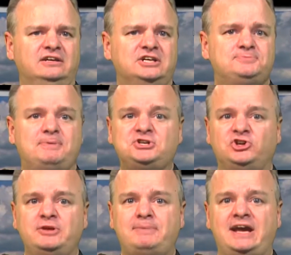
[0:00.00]

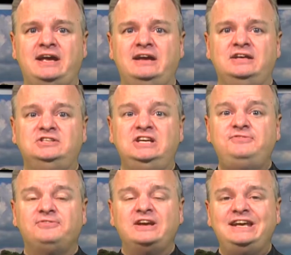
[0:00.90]
especially by
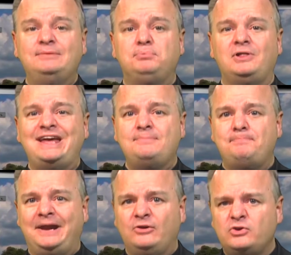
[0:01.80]
defunding Planned
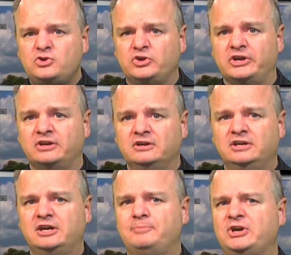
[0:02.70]
Parenthood,
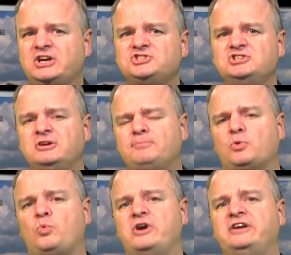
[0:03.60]
America's number
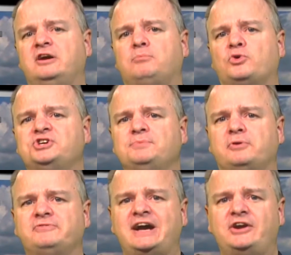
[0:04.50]
one abortion
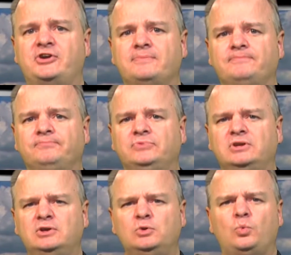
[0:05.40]
provider.
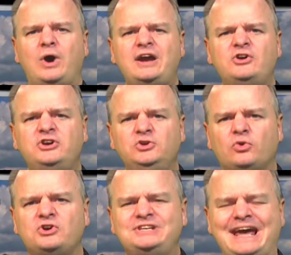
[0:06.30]
Why are
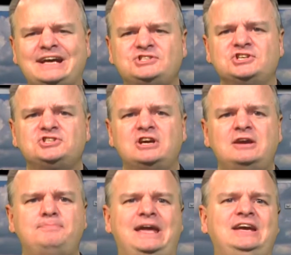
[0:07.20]
your taxes
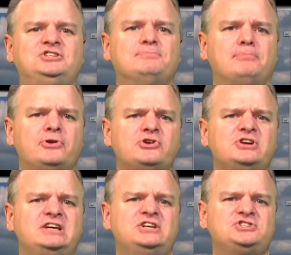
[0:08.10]
paying to murder
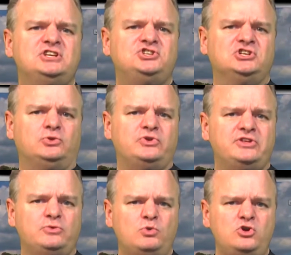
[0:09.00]
innocent children
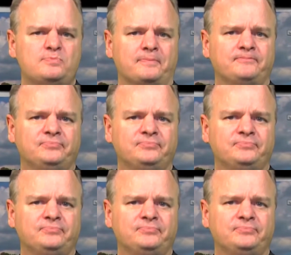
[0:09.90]
in the womb?